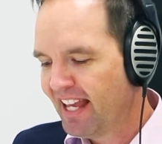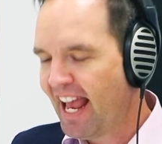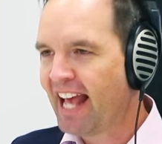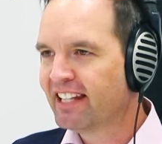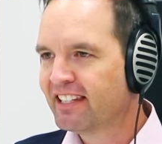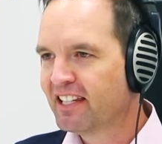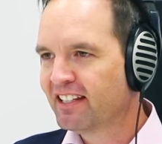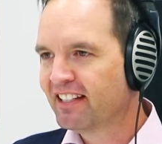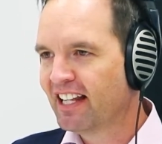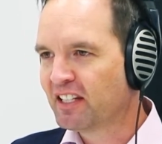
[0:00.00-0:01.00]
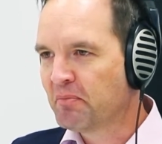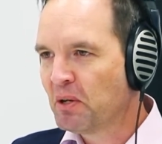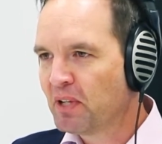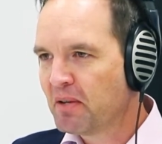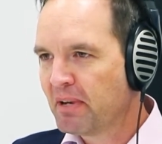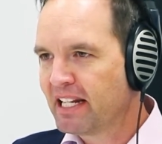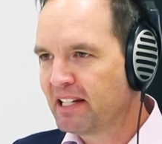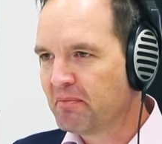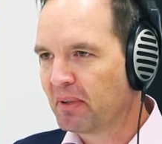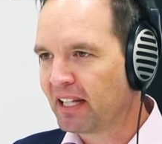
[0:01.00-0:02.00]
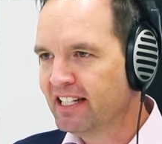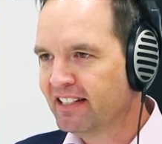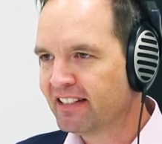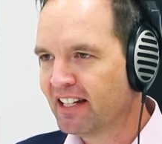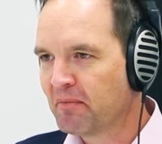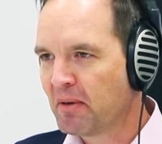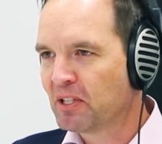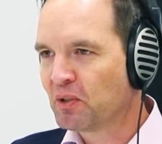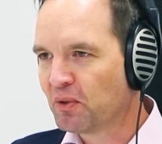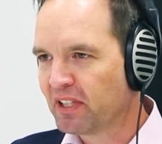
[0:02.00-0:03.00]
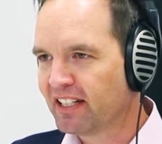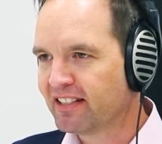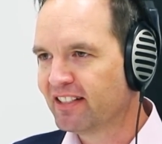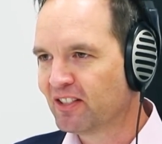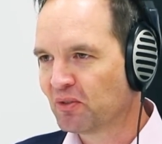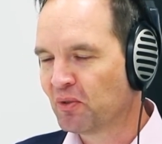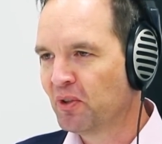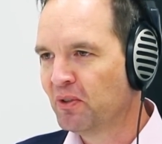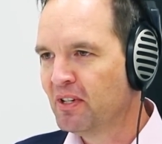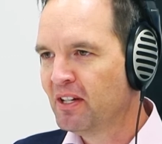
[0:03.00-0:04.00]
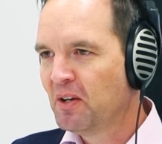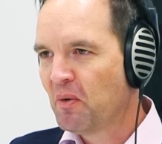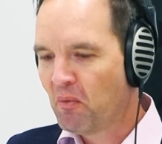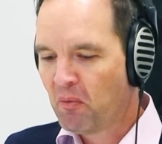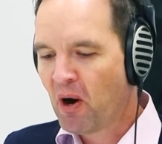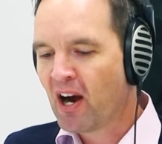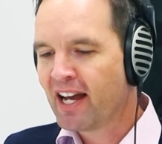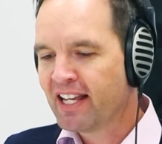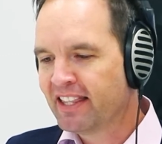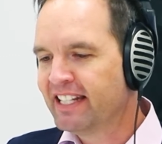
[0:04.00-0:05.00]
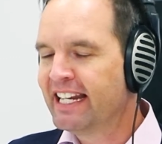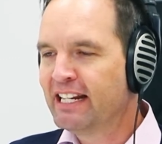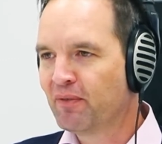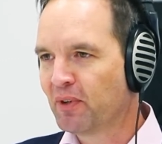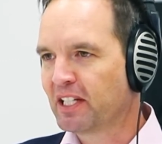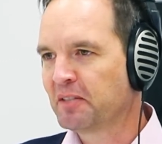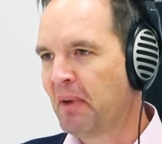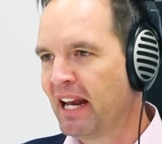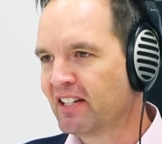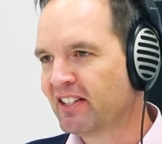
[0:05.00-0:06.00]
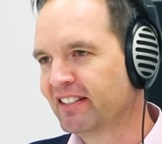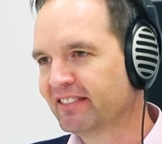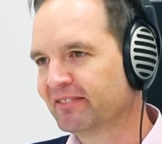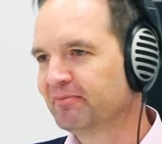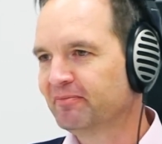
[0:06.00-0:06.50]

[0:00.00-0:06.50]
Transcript: Has the building been complete, and maybe talk the listeners through why the need for expansion?